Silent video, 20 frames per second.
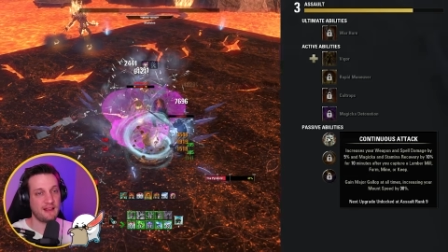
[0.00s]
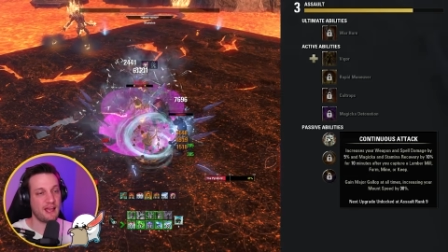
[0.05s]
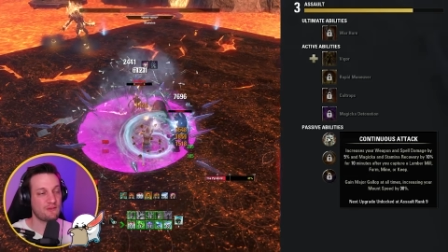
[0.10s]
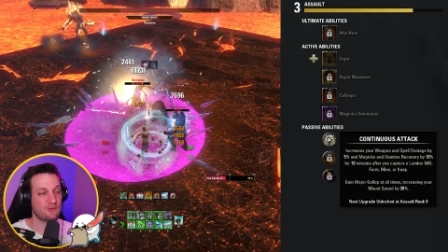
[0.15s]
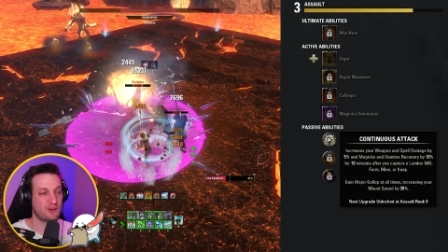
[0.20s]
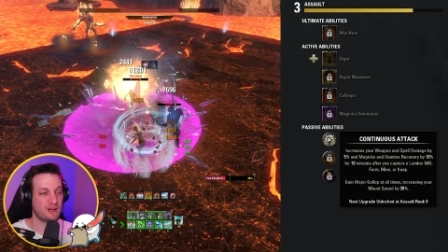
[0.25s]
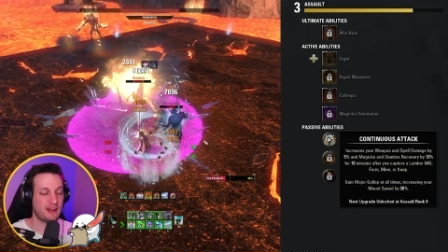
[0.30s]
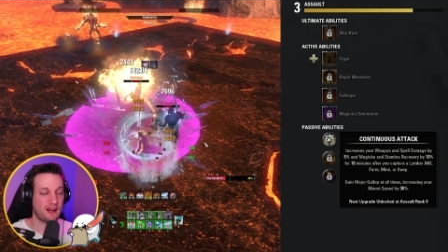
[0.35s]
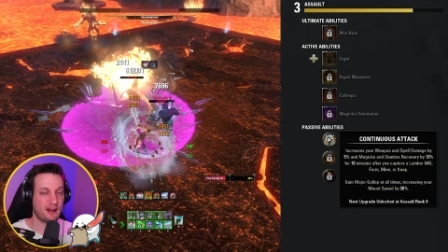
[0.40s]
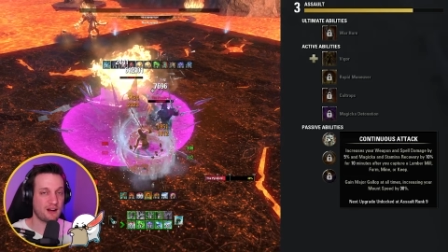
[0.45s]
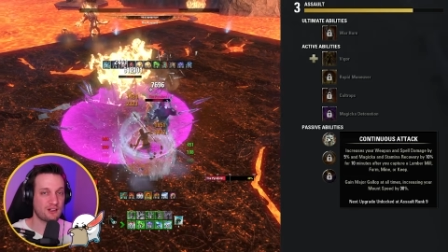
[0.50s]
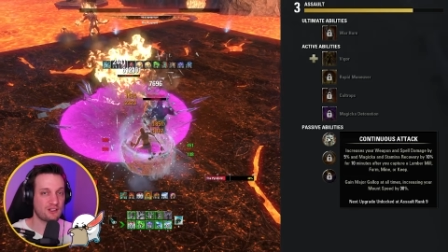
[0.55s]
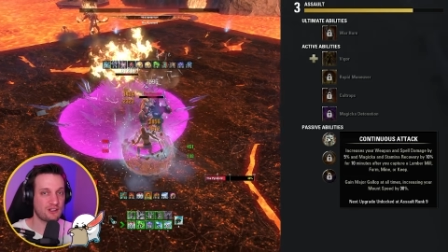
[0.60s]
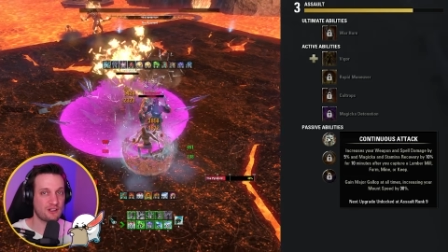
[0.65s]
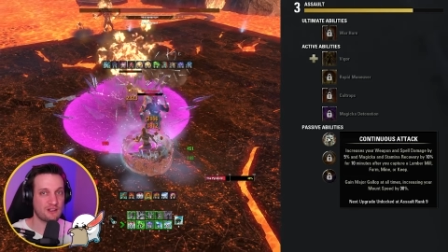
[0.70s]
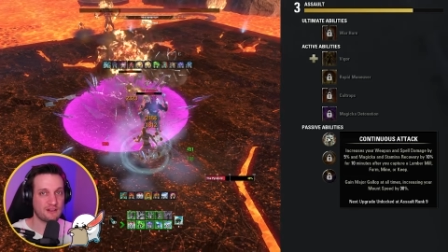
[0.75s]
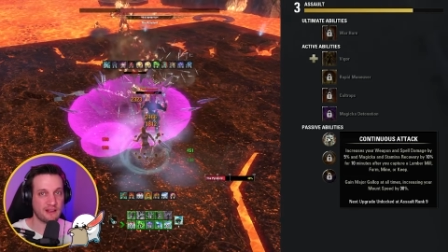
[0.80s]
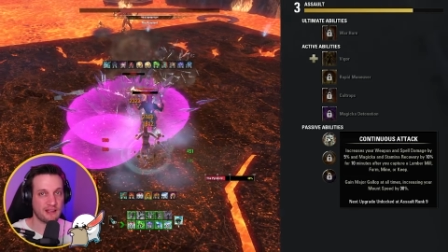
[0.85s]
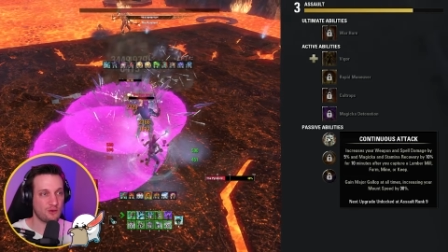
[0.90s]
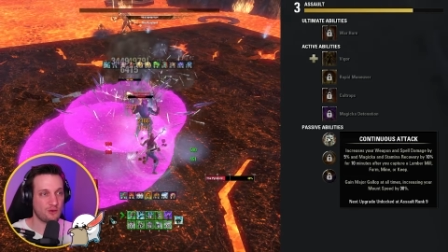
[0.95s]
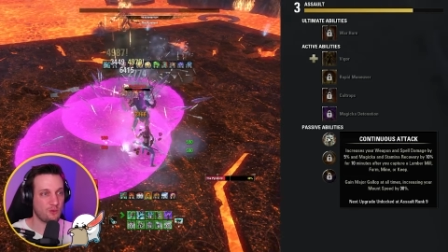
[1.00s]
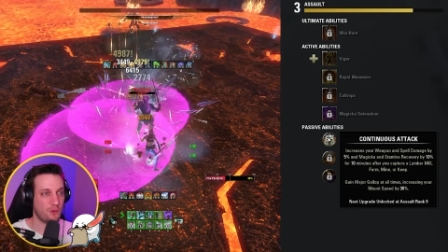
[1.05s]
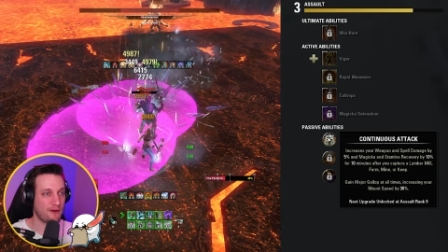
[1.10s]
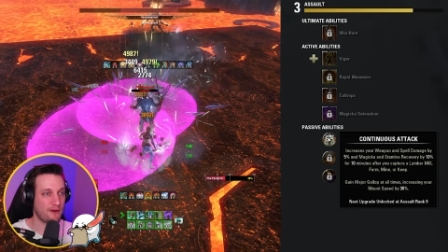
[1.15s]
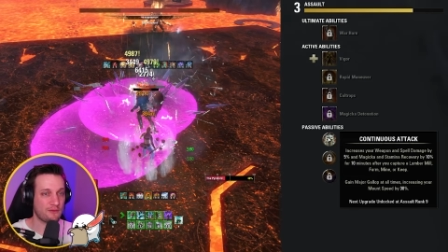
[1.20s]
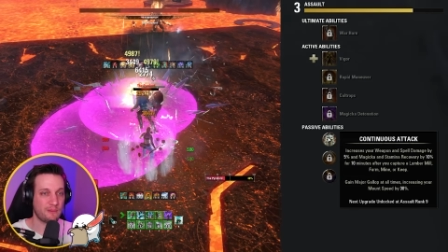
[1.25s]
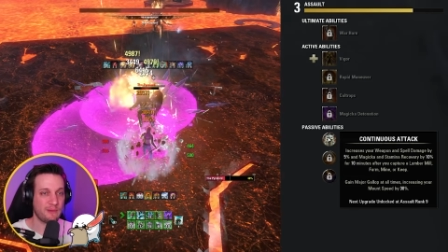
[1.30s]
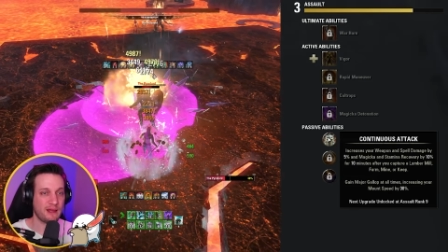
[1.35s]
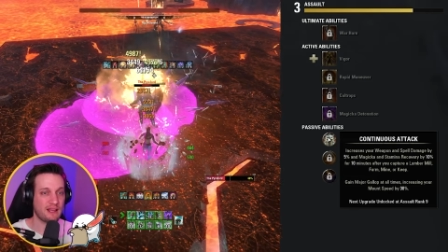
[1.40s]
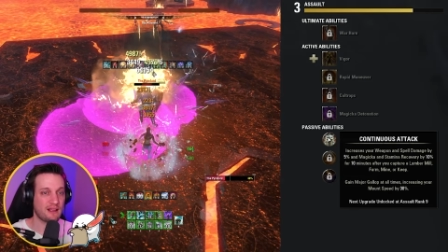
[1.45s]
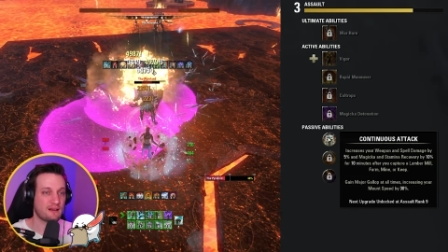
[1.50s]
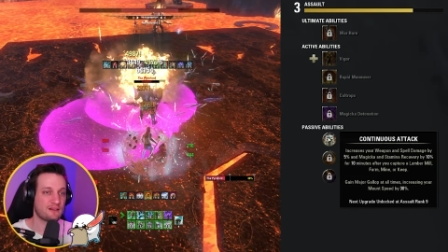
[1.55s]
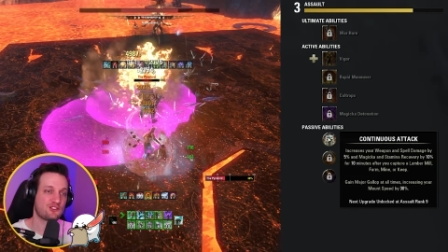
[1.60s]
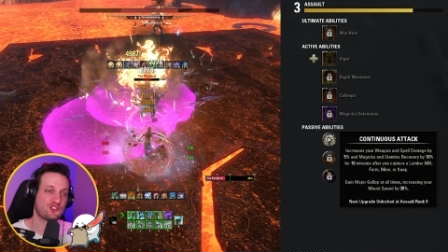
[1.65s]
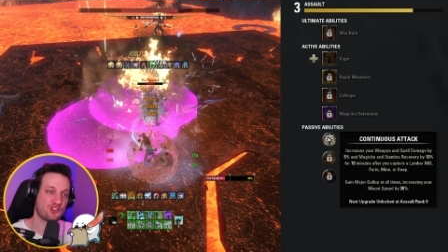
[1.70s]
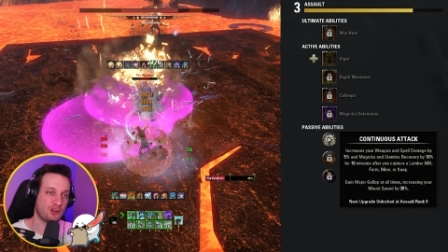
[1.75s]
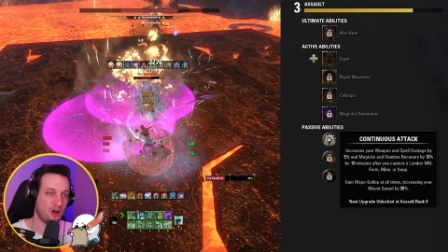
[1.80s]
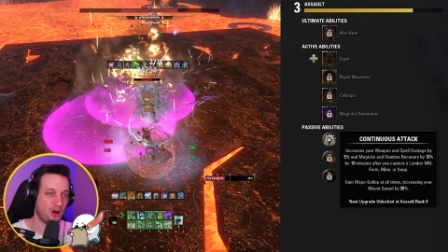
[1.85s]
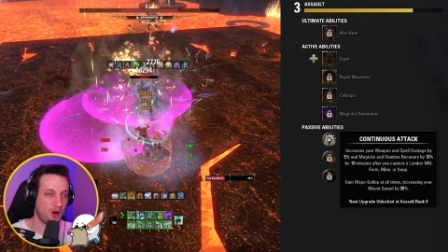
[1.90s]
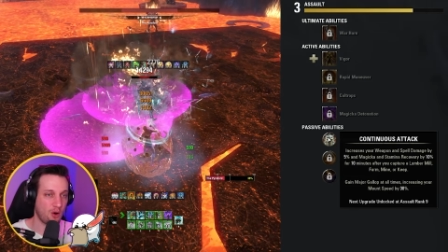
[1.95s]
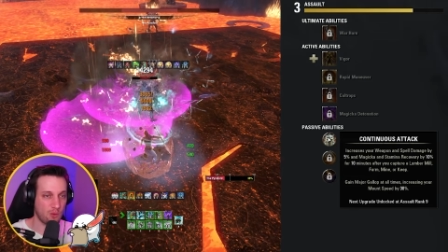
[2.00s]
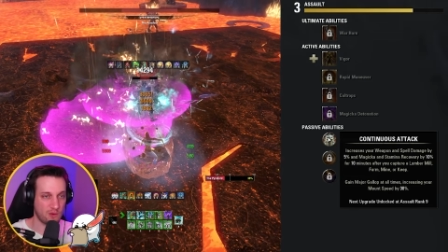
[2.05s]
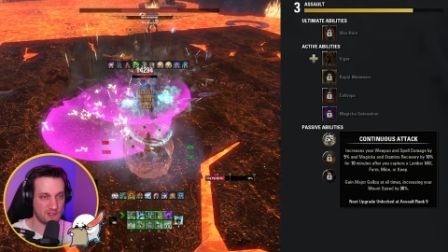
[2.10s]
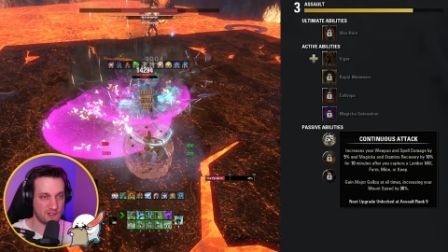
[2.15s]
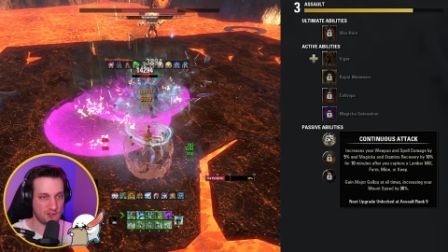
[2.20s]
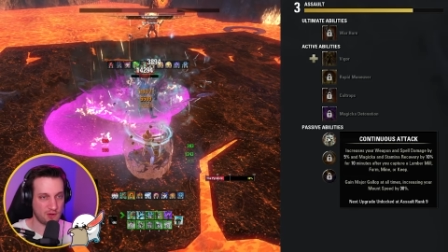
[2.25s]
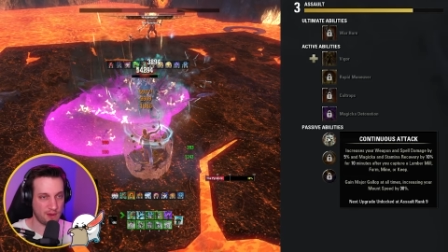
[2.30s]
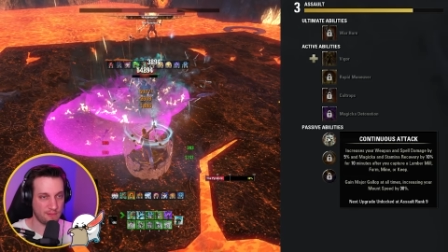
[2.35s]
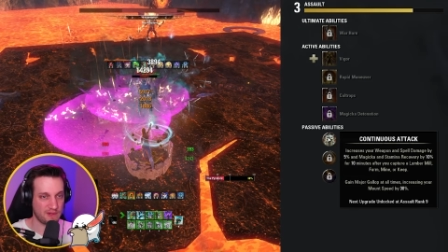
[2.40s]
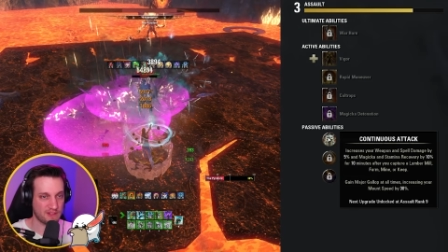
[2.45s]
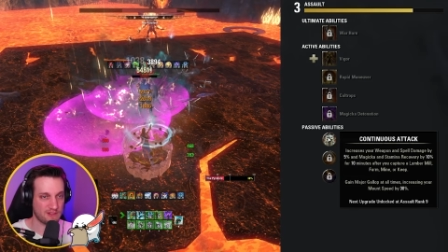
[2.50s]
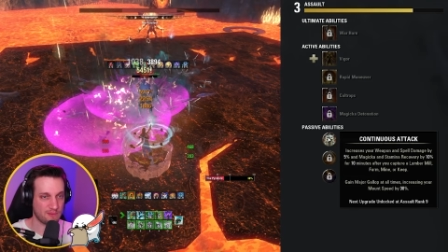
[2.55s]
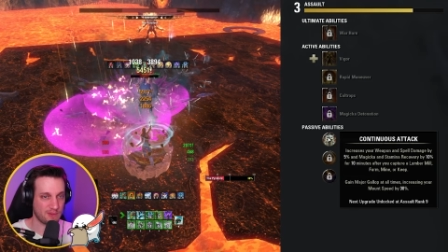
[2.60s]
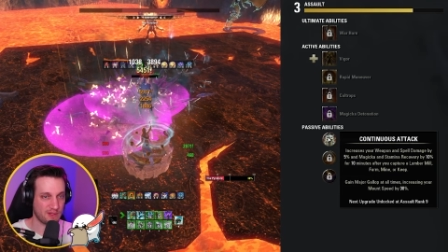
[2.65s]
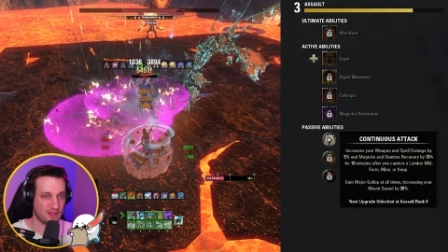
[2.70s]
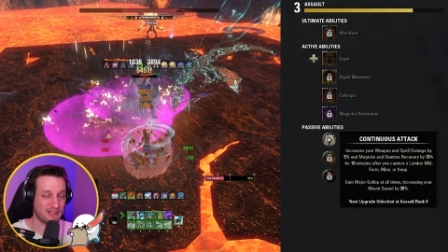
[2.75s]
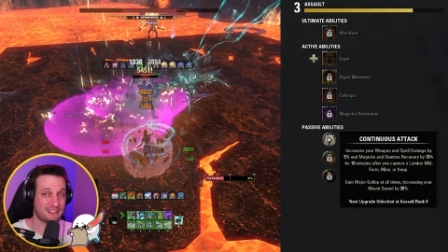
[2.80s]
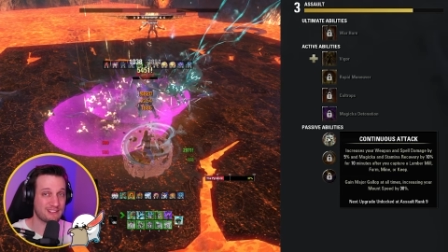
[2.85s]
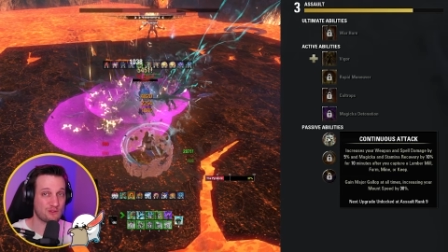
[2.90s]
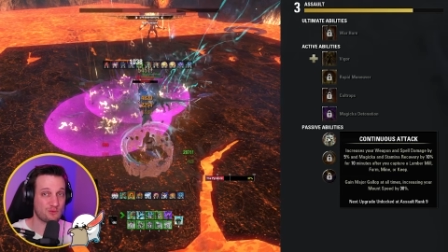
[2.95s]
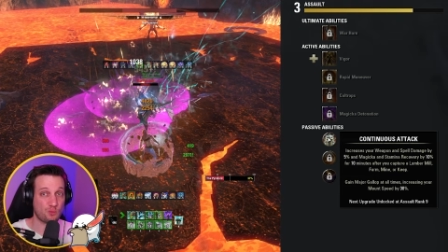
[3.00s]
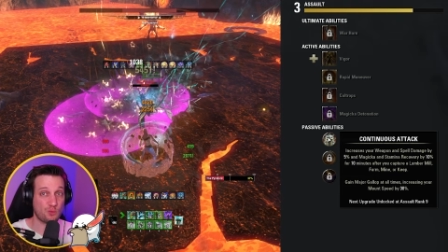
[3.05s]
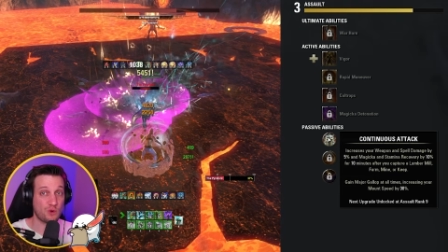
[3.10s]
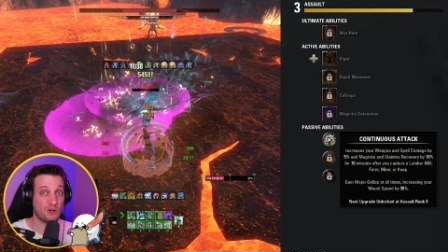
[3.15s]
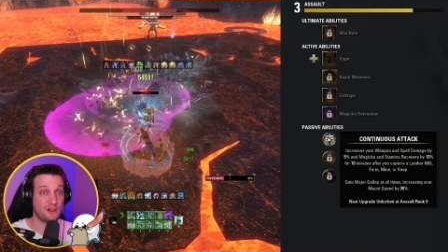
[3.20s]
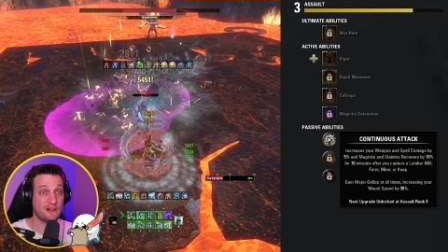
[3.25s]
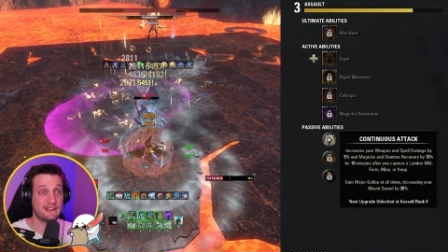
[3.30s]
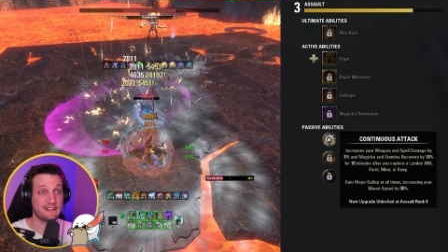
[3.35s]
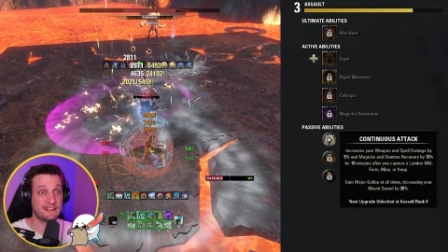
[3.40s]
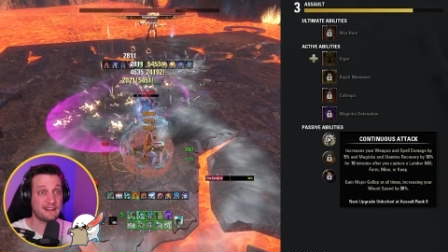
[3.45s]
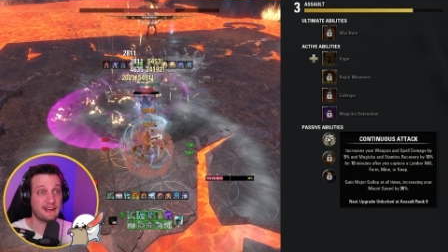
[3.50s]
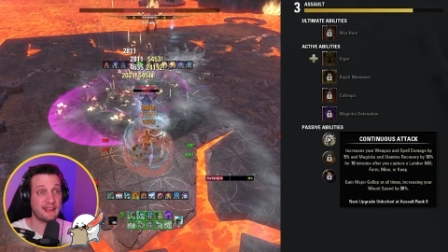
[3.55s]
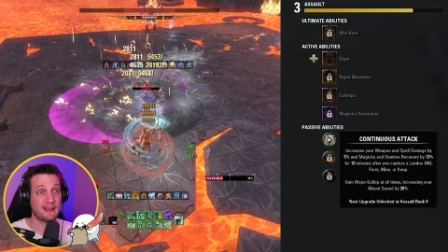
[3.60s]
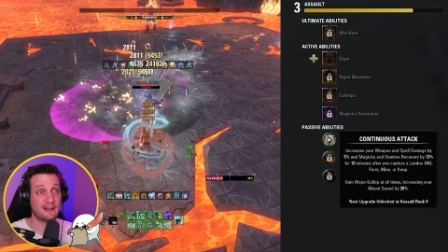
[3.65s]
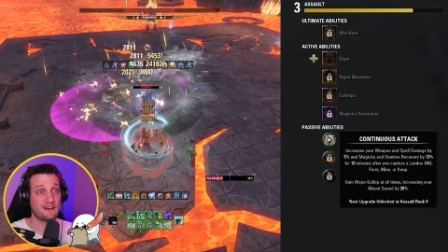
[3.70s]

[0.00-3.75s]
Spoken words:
Every character that you ever make should always grab this ability. It's really easy to get.